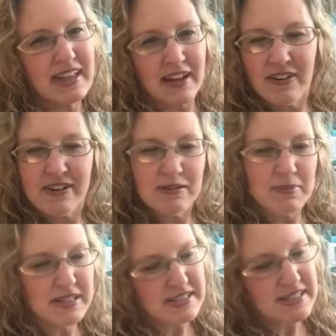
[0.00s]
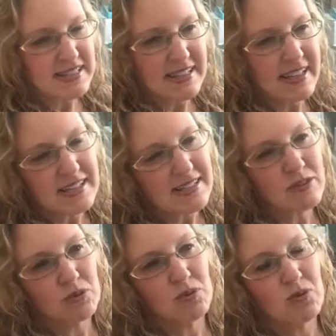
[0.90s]
layering pieces, and that's
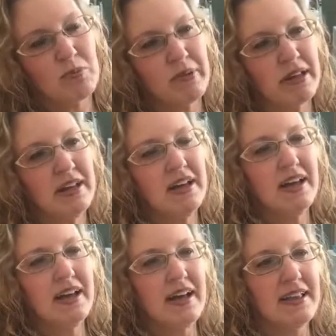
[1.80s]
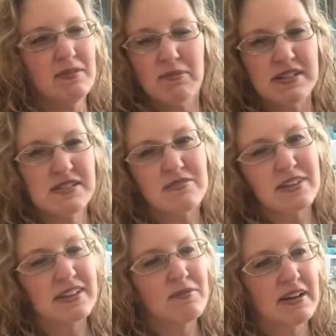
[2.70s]
cool, but it wasn't
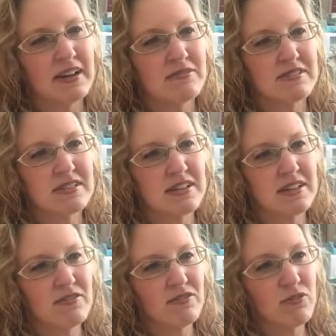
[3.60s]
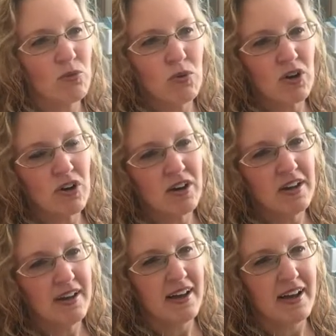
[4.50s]
really what I was looking for.
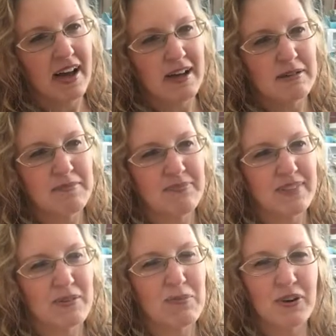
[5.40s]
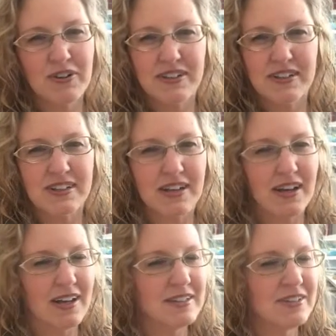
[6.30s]
It weren't the
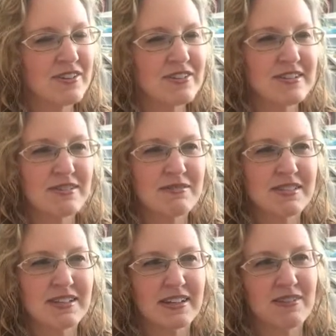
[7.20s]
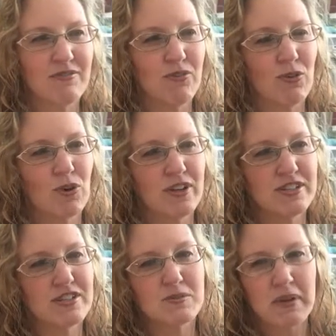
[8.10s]
colors I was looking for. It
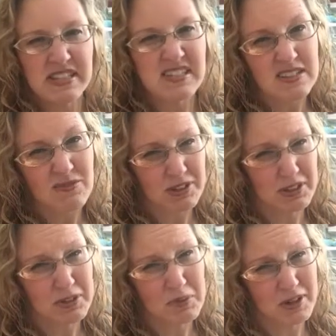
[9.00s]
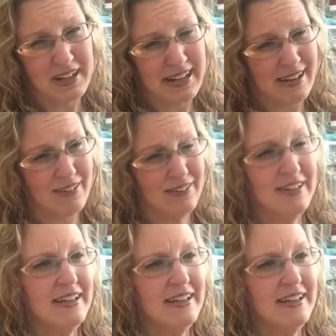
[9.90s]
just wasn't really working out.